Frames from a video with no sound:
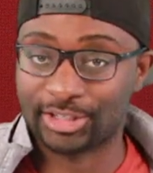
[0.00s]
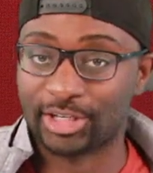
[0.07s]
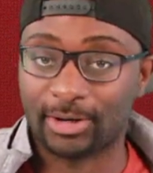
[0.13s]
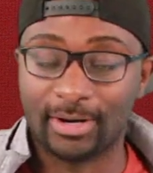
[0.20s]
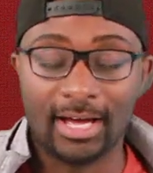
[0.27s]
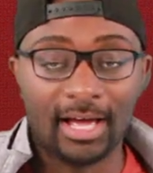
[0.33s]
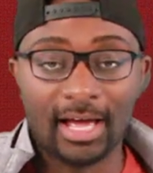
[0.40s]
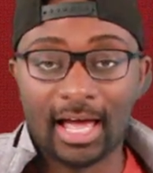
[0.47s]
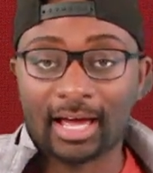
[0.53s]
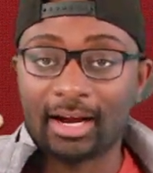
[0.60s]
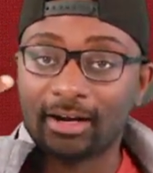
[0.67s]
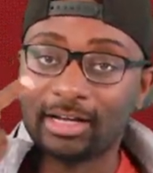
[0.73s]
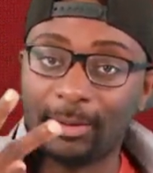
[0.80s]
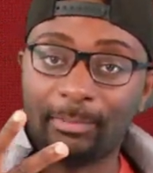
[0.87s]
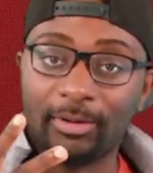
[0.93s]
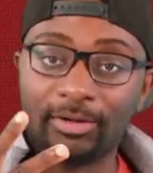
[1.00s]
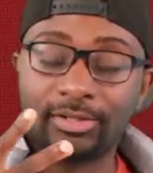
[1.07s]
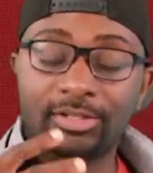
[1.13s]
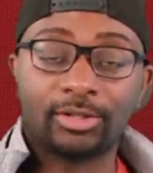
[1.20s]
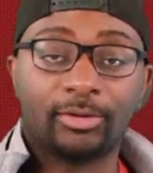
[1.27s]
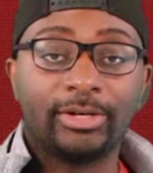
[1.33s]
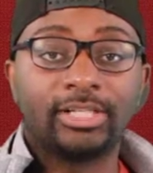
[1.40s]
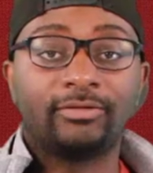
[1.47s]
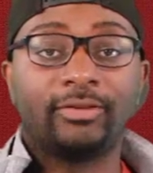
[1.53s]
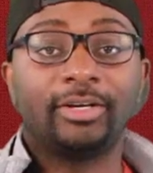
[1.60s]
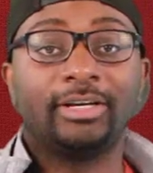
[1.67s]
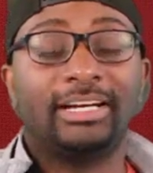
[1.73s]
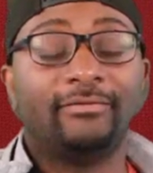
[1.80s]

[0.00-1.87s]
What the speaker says: So I got a couple of stories for you